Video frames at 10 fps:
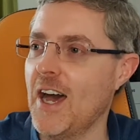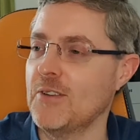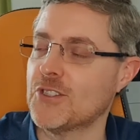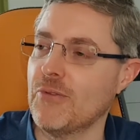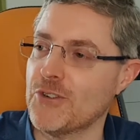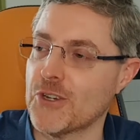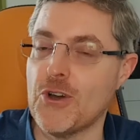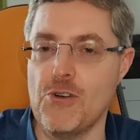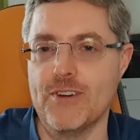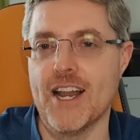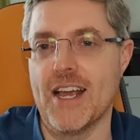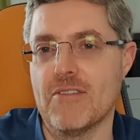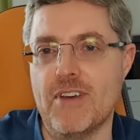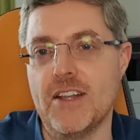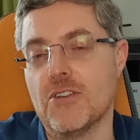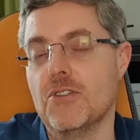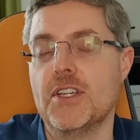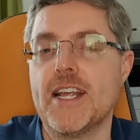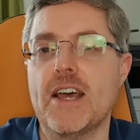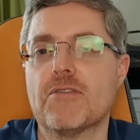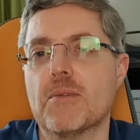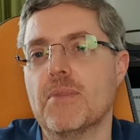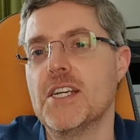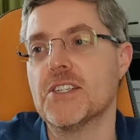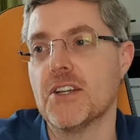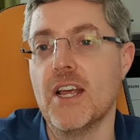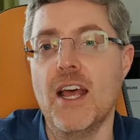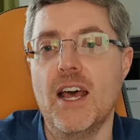suffers a COVID-like event on the day of completion,